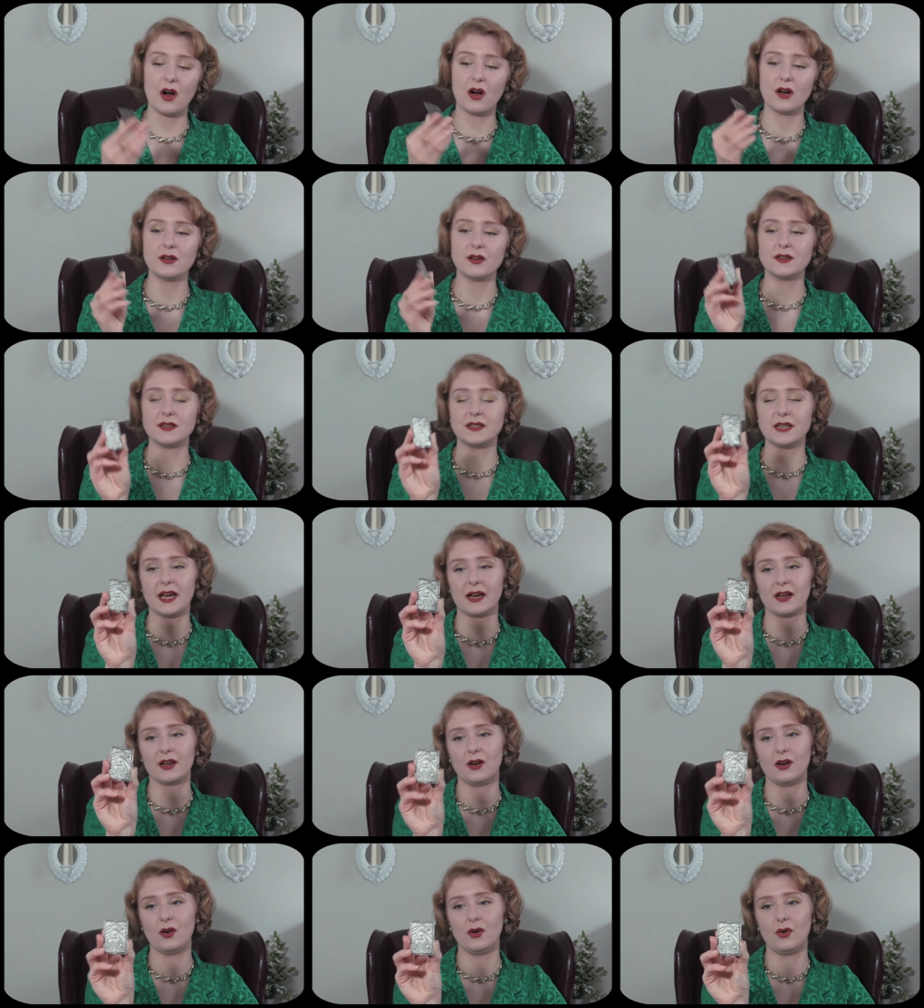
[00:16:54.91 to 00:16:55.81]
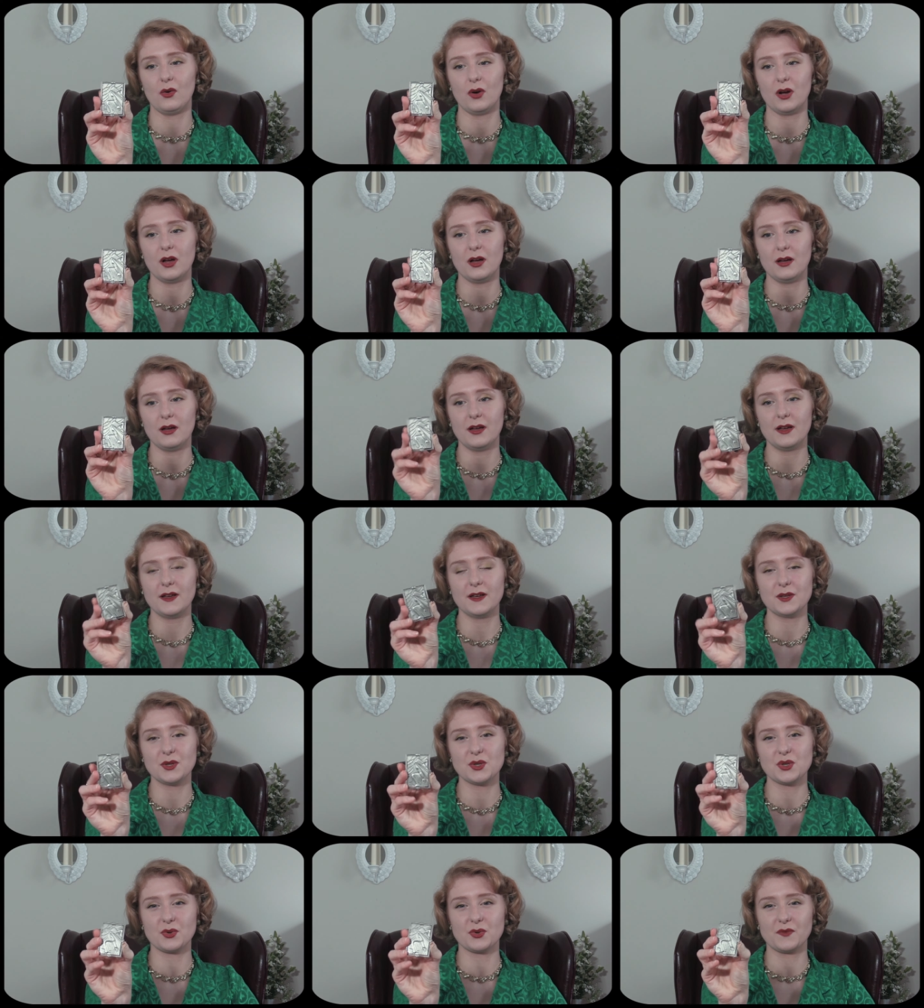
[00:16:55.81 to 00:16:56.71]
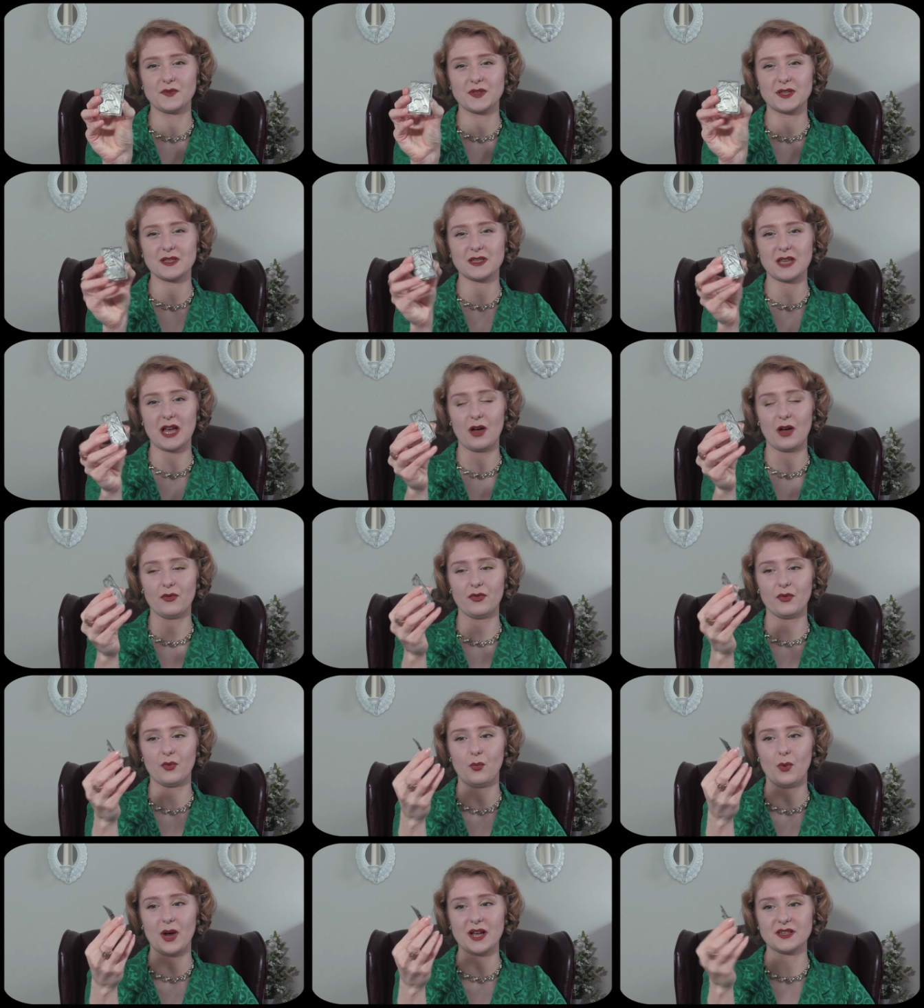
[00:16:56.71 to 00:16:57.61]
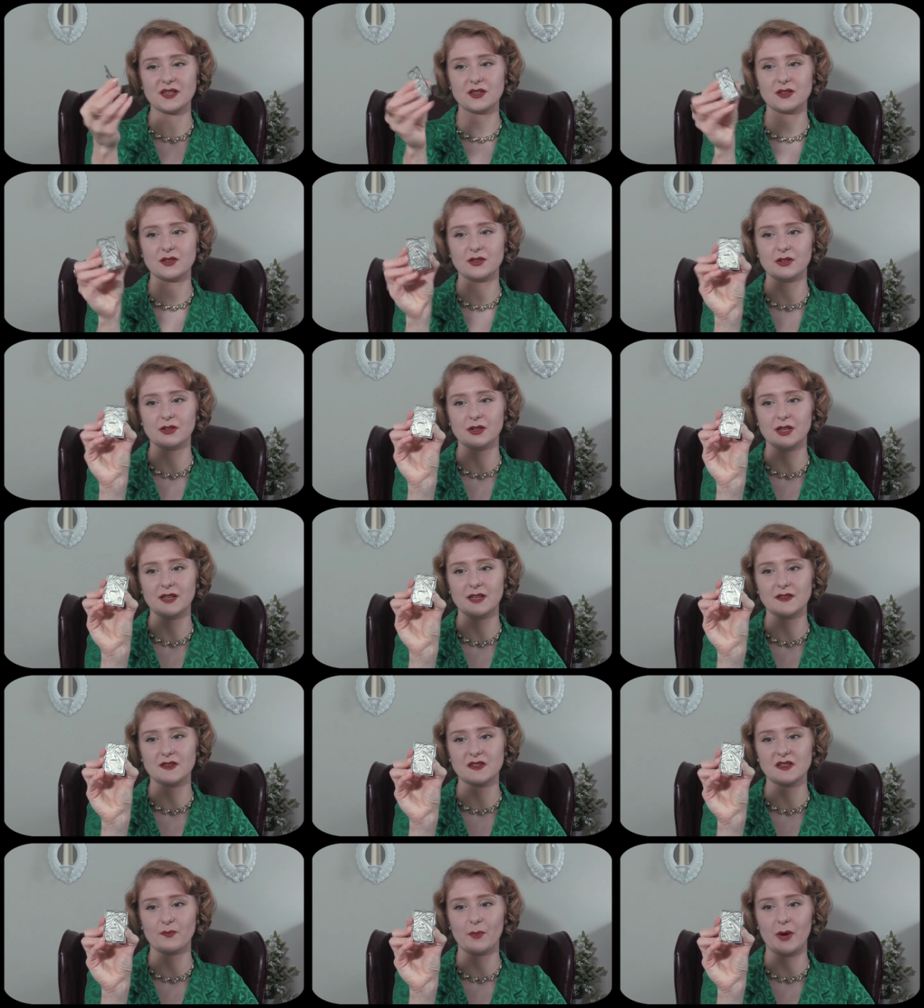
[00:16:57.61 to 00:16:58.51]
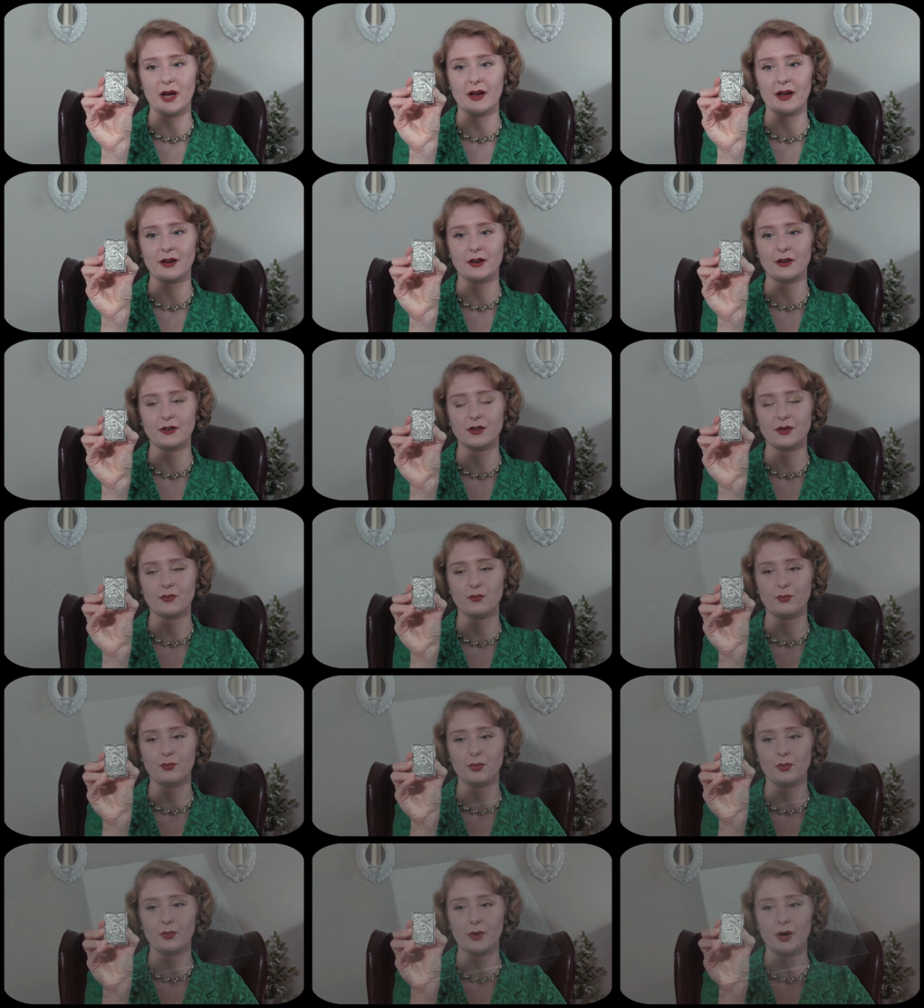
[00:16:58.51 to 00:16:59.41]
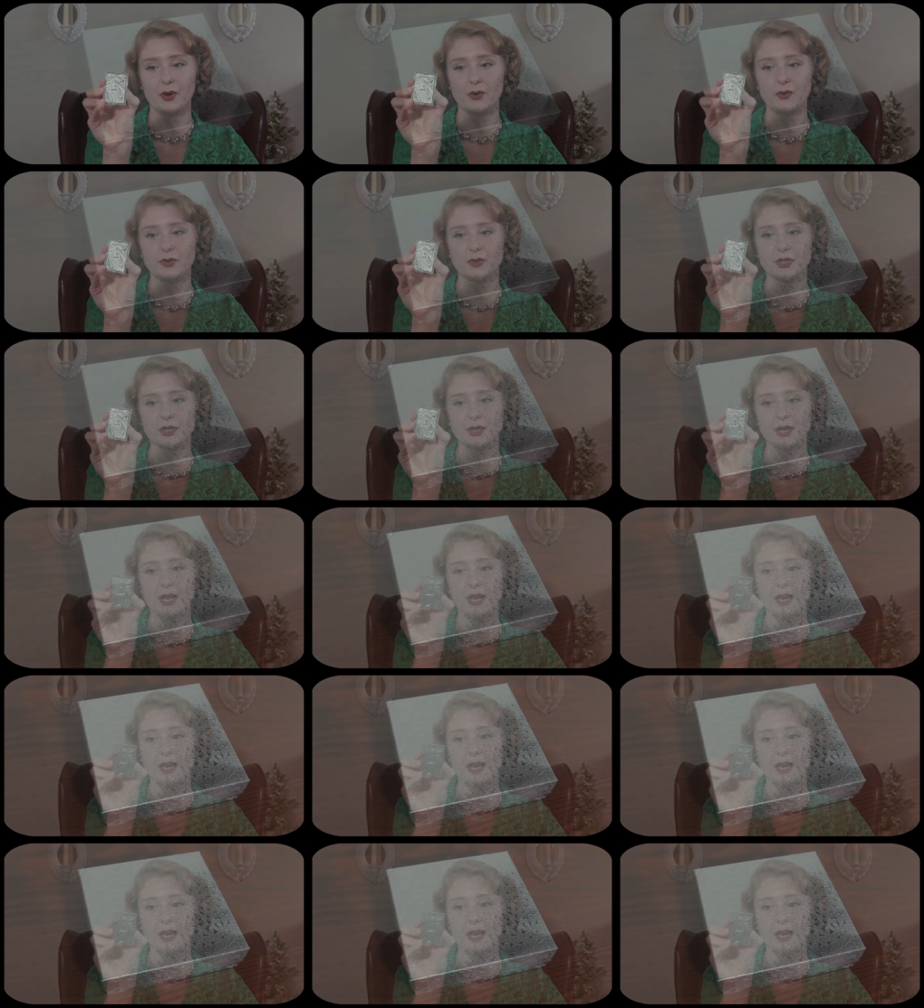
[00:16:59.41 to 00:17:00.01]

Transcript: Art Deco sort of Southwestern inspired brooch.